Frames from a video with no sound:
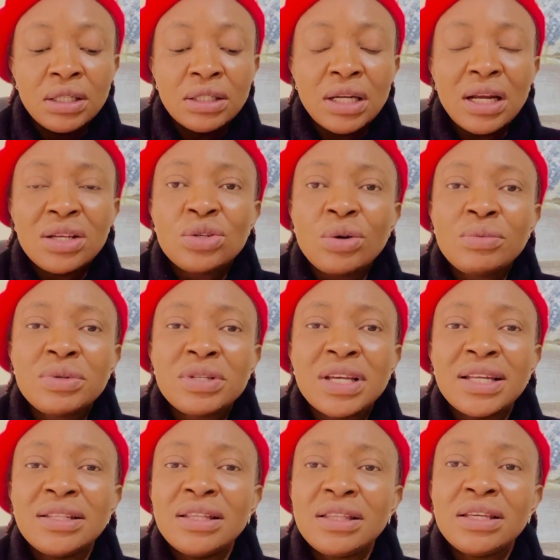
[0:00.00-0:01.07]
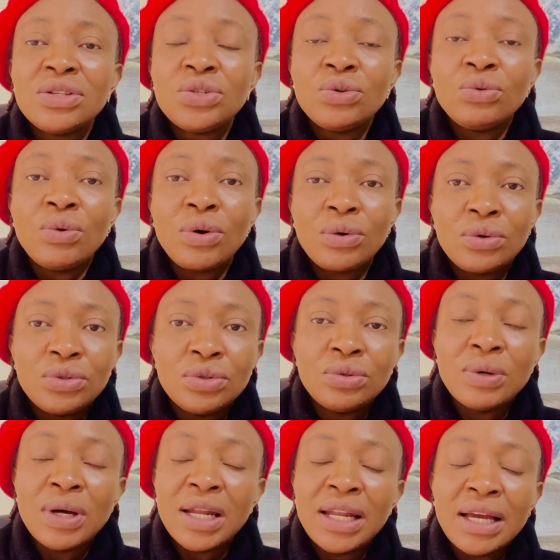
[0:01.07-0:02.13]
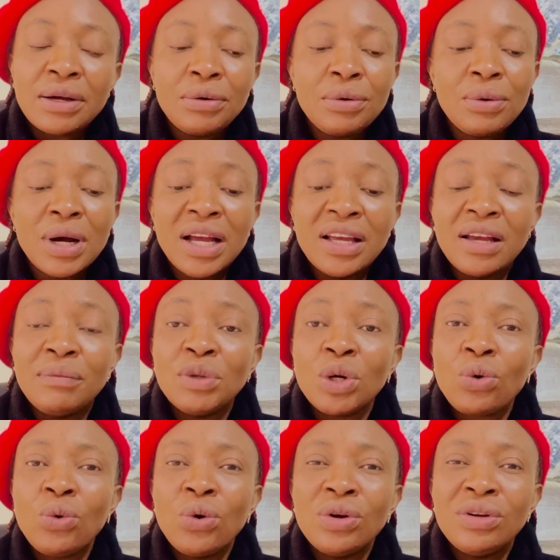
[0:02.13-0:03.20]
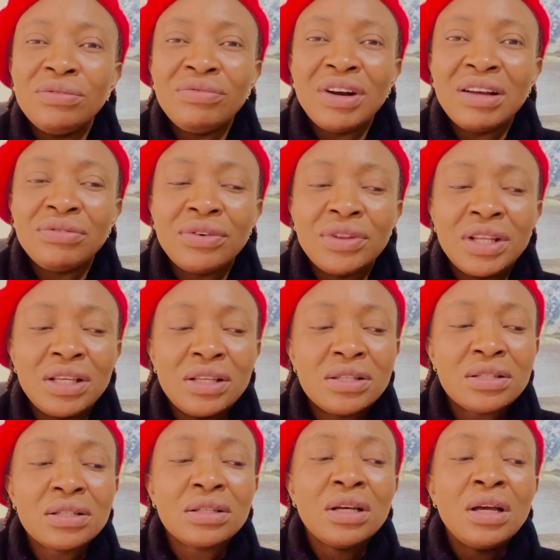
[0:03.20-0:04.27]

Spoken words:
There are some certain things you want to do. You are like, oh, I am not qualified for this.